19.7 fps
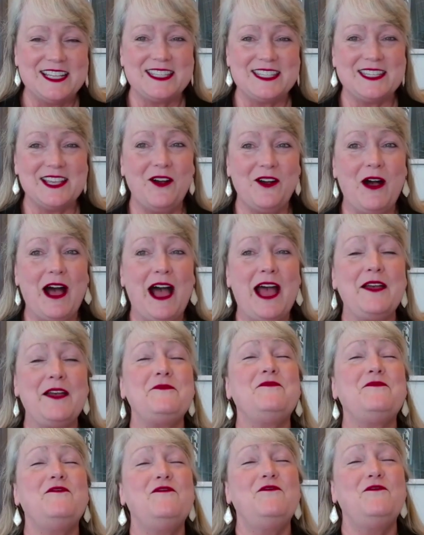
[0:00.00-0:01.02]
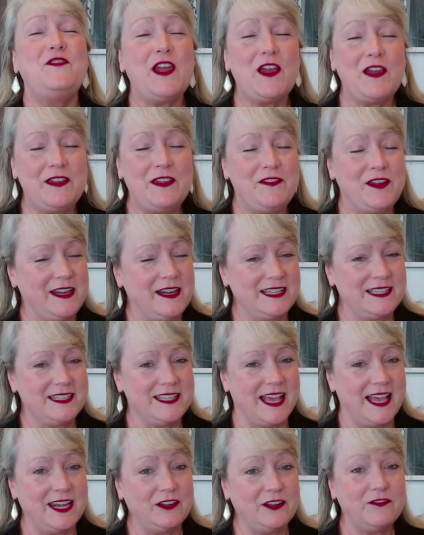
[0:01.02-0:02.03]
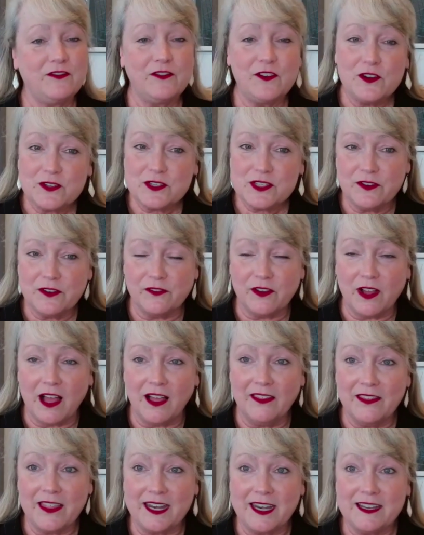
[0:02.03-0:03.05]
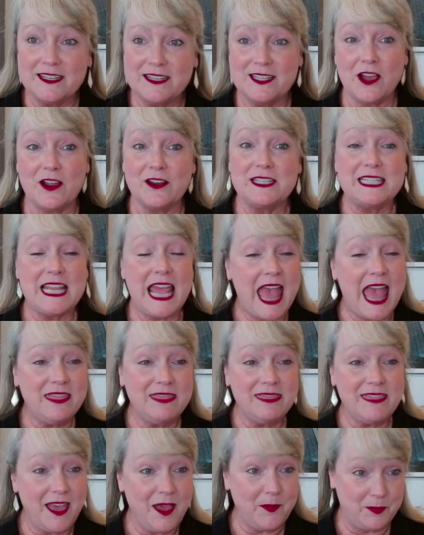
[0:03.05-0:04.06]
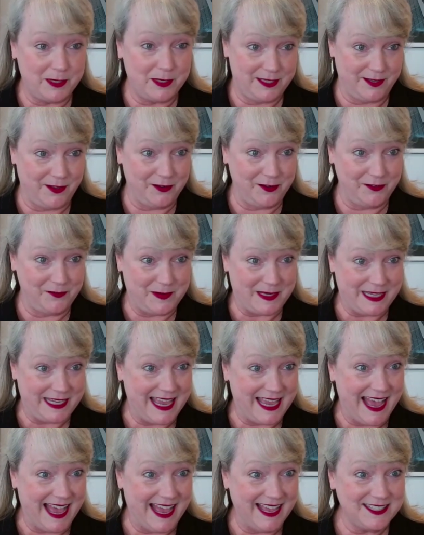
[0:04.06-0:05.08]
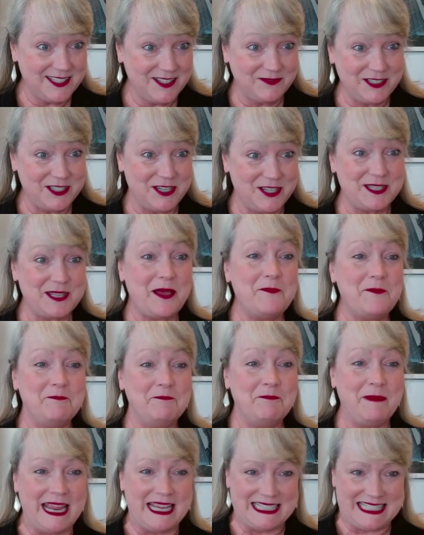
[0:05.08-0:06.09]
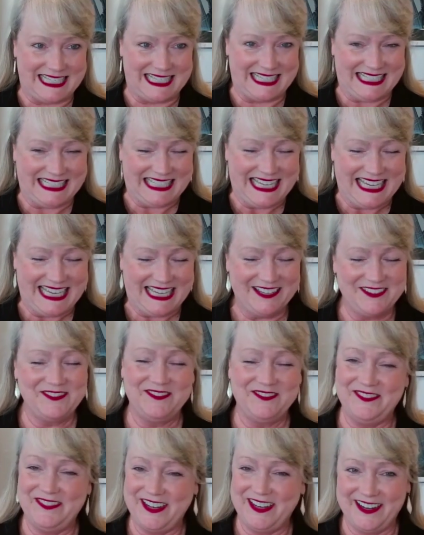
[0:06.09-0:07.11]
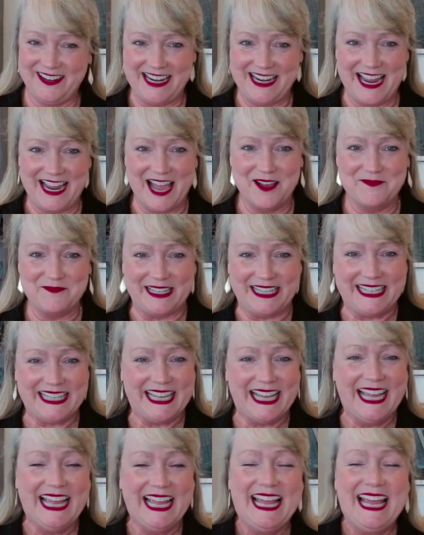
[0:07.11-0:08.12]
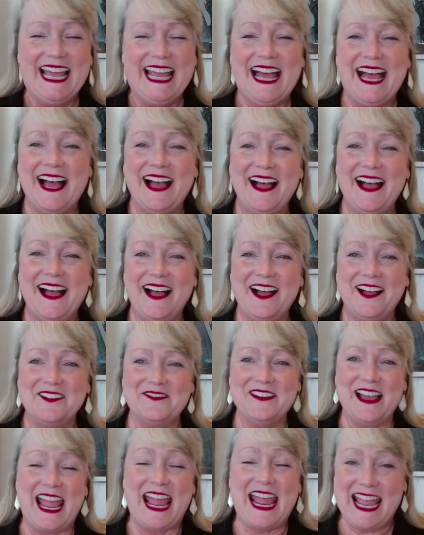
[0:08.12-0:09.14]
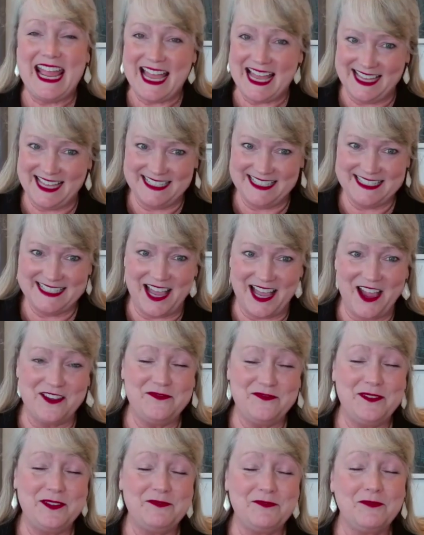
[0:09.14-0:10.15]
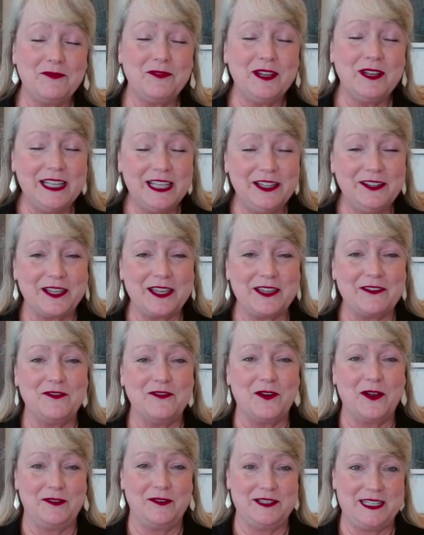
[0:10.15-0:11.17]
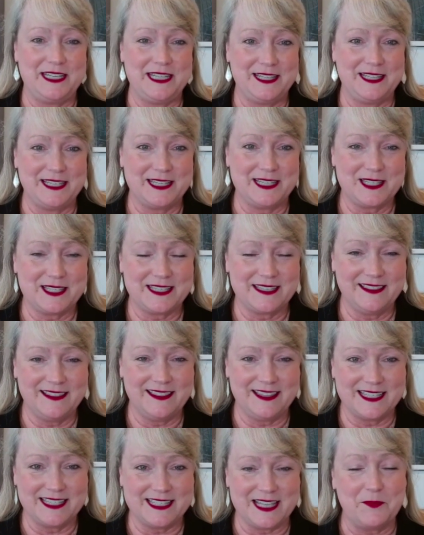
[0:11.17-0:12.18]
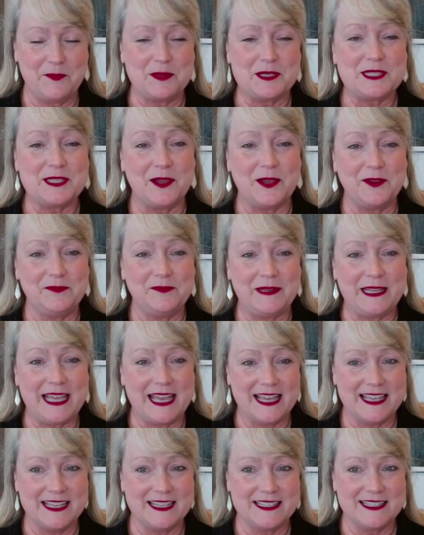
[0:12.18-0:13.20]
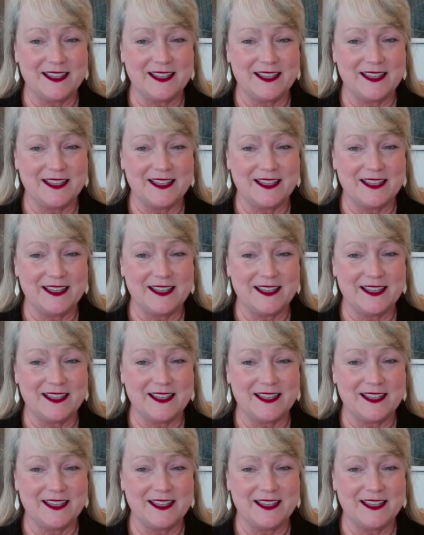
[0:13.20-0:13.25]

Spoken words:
So I'm very, very excited, first of all, that it is our 10th episode of b.cast, which is amazing. Very happy. And I've been really looking forward to this episode because